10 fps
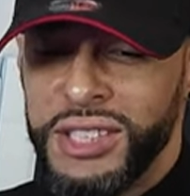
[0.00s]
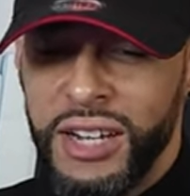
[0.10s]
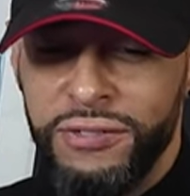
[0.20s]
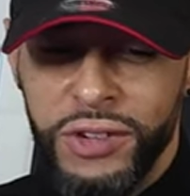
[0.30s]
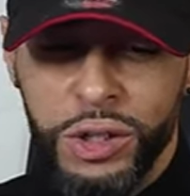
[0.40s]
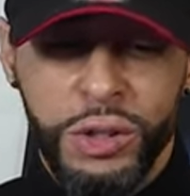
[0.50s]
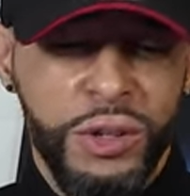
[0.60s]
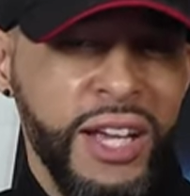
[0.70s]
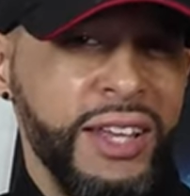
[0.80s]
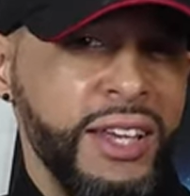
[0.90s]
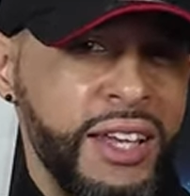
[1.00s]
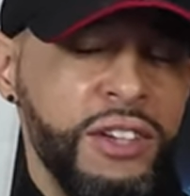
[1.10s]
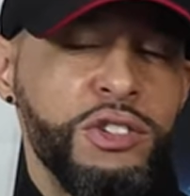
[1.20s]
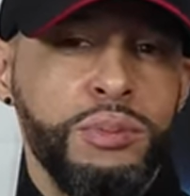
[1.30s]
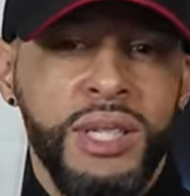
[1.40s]
I feel like it
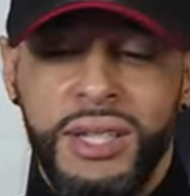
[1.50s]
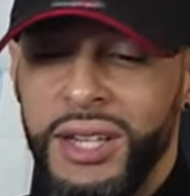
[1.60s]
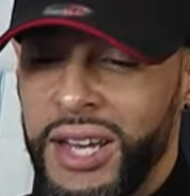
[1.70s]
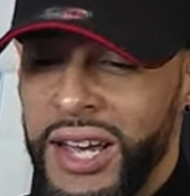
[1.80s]
gives me